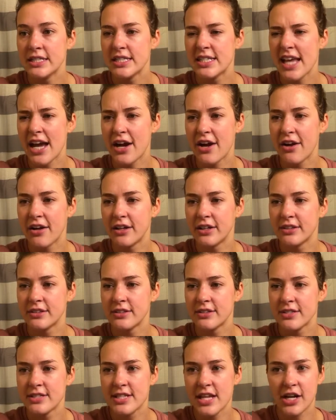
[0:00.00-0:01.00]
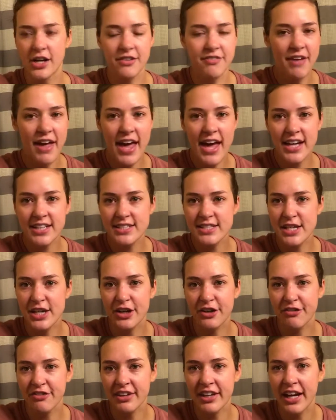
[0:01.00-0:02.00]
Sarah CeraVe,
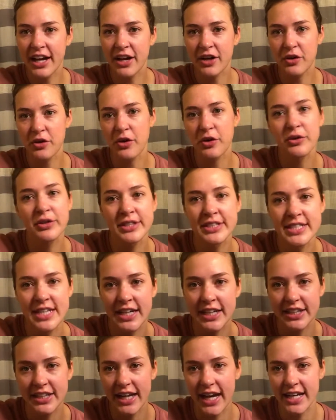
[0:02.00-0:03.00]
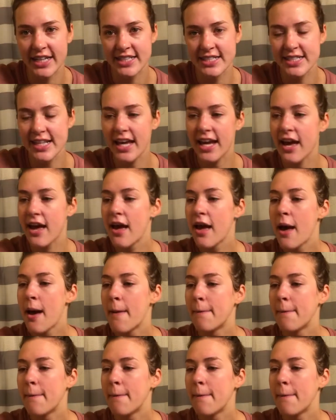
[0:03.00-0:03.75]
CeraVe, I don't know entirely how to say it,